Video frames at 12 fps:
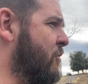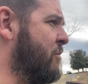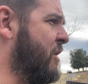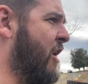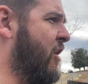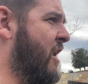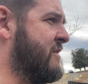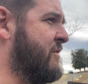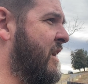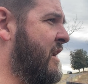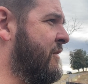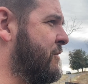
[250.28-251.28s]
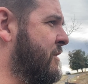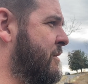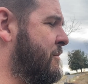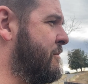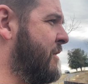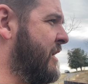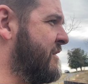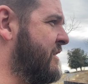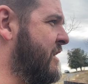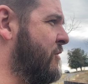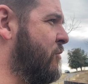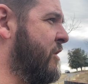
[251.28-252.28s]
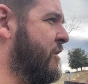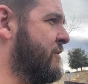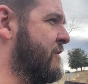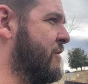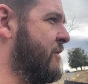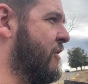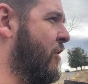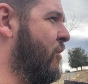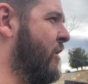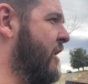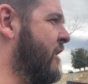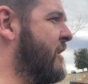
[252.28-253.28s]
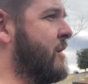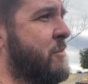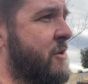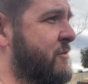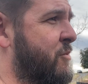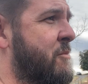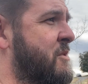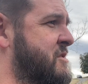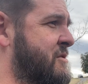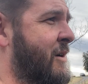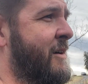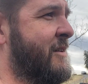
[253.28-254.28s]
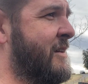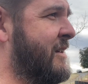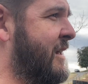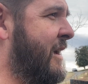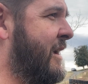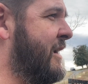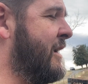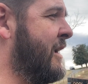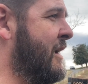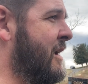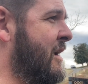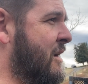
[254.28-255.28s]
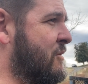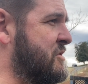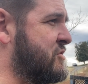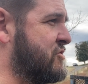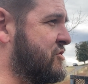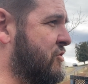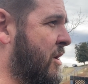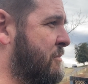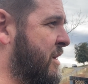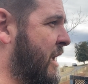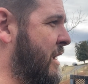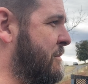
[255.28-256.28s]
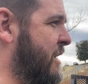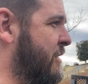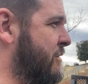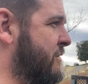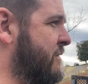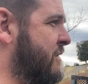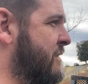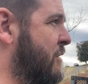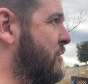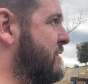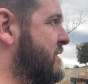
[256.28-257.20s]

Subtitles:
we put out lots of hay for them, like I say, in the winter. So their whole area up here is pretty much surrounded in hay. We just drop big hay bales that we